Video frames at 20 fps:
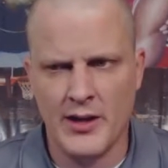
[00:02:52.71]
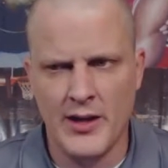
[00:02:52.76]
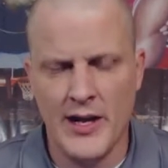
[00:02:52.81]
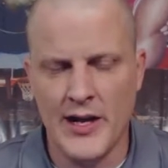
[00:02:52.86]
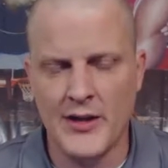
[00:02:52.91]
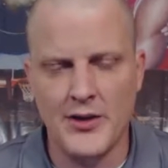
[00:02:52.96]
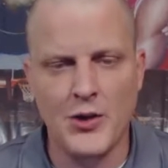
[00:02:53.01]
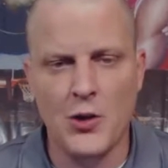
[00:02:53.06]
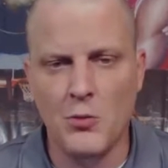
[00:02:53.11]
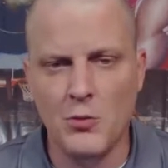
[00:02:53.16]

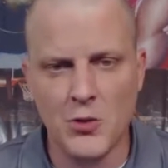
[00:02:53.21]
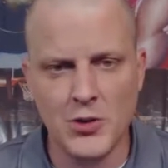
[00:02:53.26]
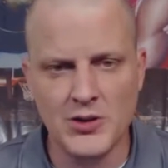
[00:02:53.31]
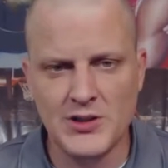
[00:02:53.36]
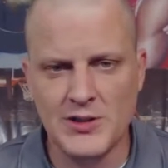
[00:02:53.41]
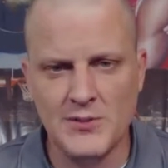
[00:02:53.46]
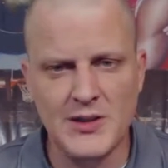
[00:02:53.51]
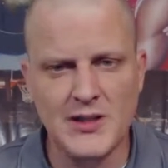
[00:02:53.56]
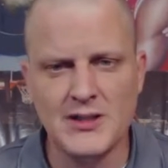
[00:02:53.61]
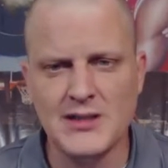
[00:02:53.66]
at No
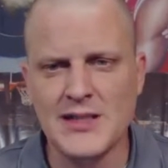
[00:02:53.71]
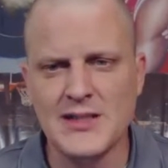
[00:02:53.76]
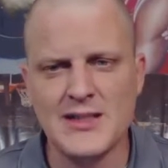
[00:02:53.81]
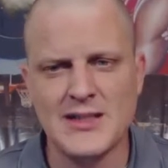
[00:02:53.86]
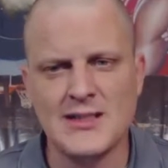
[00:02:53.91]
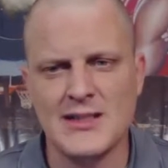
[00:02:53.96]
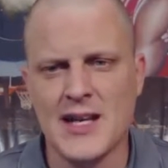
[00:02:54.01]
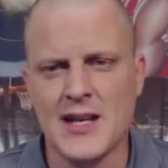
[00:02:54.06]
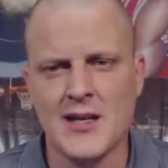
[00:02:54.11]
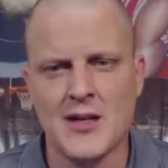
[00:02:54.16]
Mercy because that's
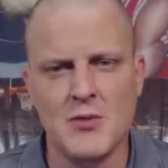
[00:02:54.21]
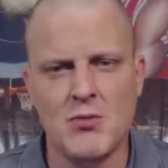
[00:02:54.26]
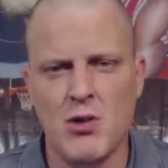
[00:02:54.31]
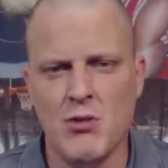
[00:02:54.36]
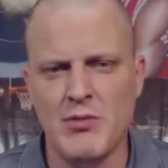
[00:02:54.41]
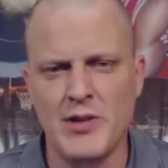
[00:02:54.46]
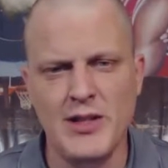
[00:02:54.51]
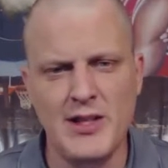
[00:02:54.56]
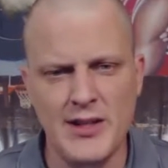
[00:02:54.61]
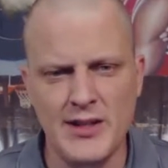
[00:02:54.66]
exactly
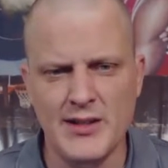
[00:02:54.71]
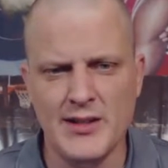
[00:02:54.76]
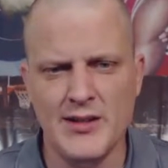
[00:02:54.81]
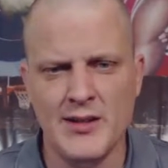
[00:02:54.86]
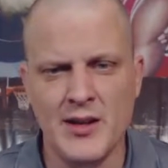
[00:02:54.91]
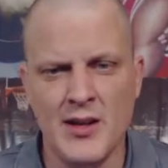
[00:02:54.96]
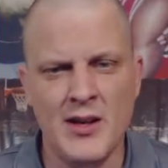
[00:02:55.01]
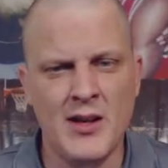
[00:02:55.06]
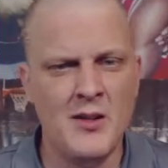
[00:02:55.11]
what we needed.